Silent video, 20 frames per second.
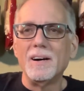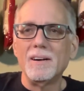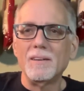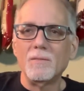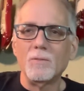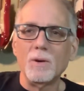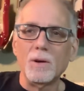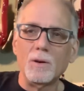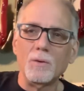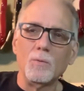
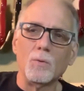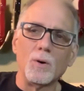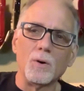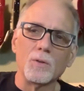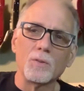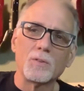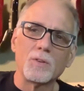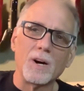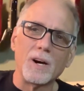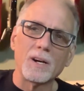We
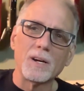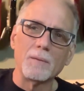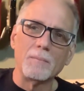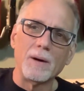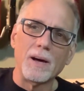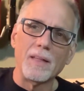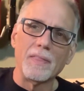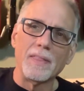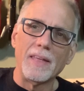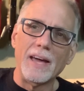won't talk
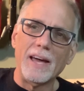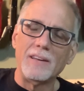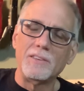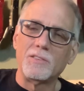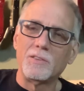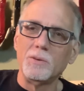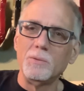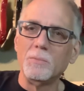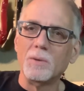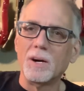about that
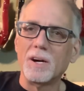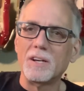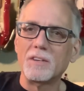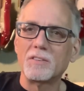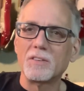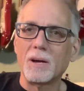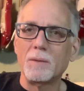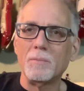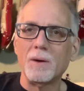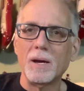too
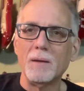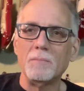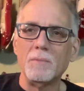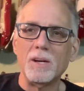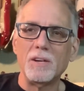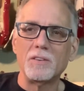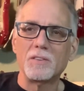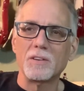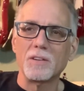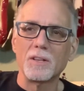much. I might
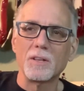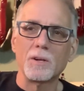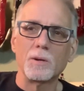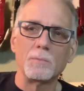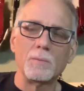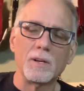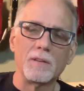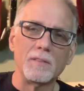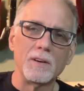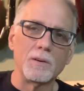mention a little
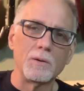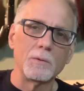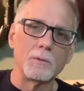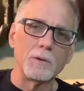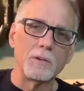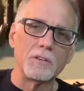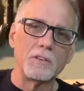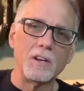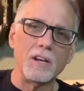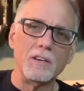bit of it when
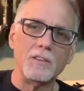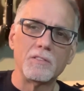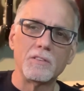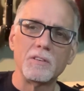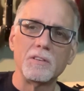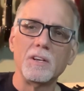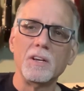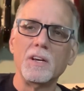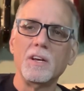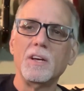we're
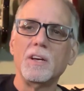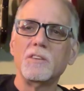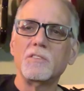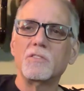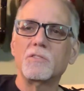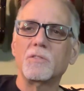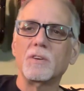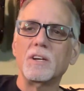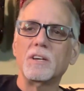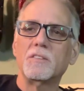changing
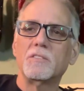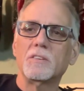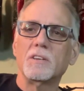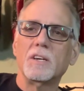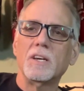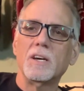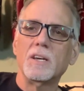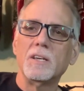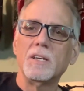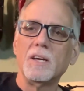strings
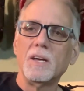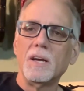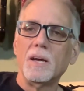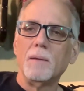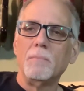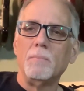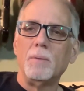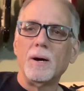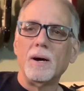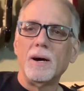again,
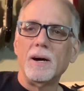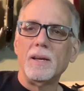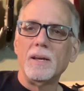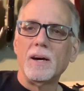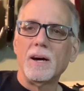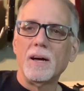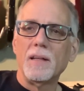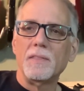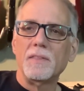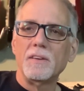
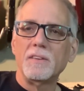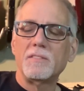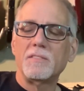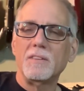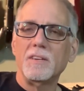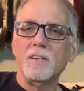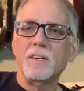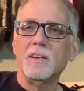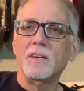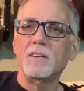but this
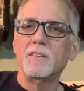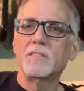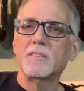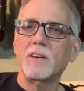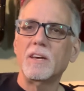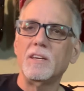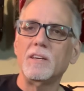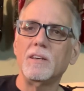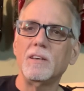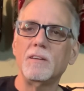is
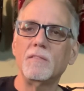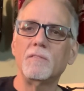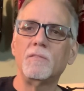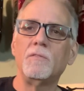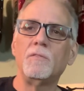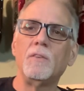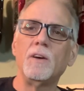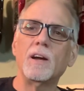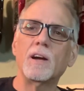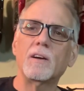a
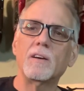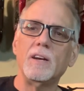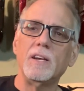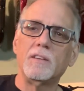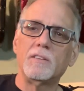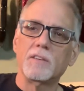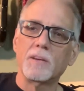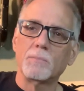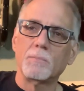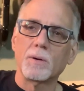very
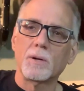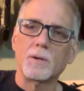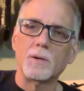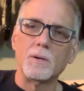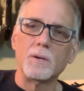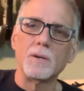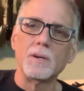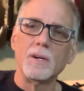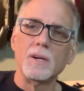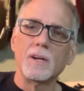
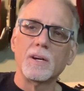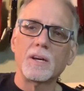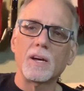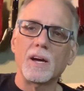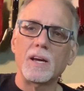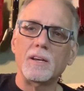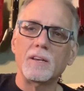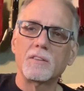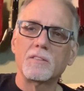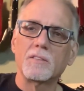typical
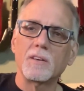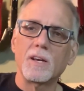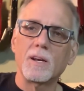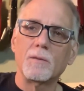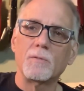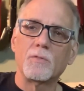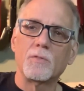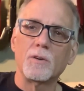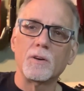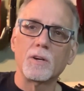kind of
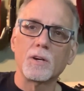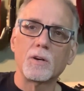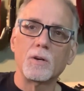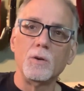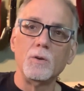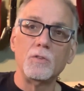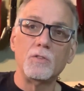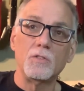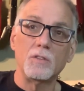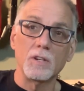setup for an
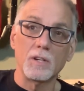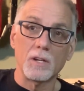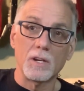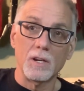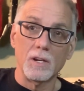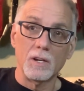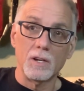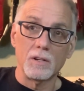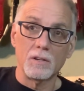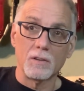acoustic
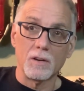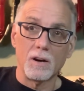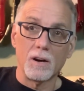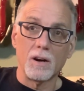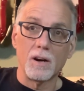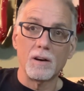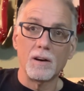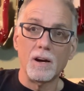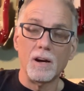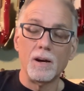guitar.